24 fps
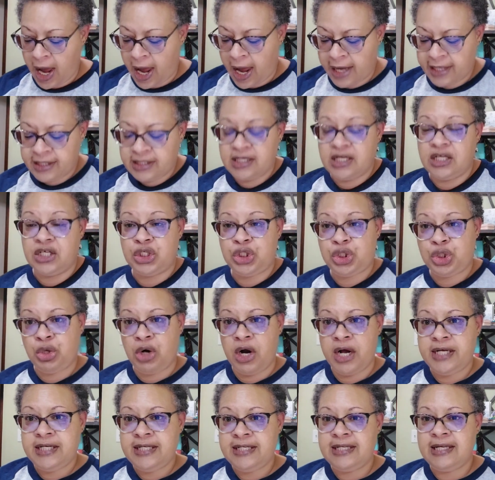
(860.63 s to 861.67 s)
as in
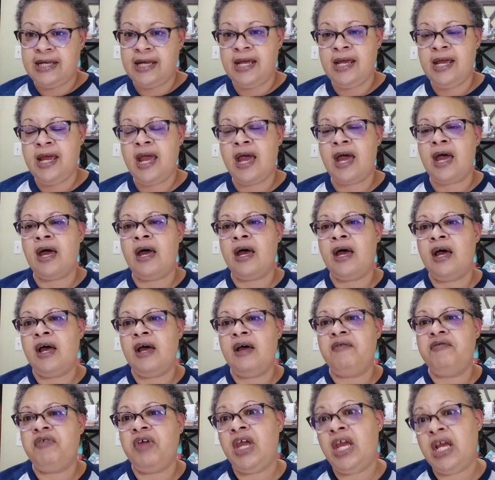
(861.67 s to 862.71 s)
Tracy
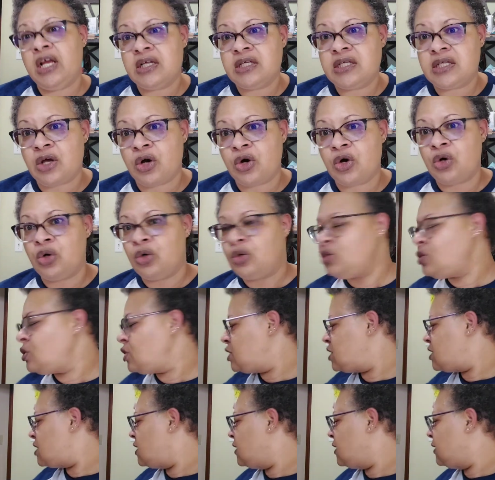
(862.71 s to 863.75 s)
of Ink
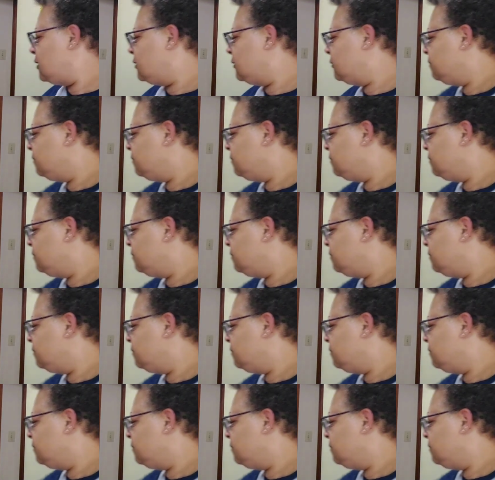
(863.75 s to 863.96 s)
Circles.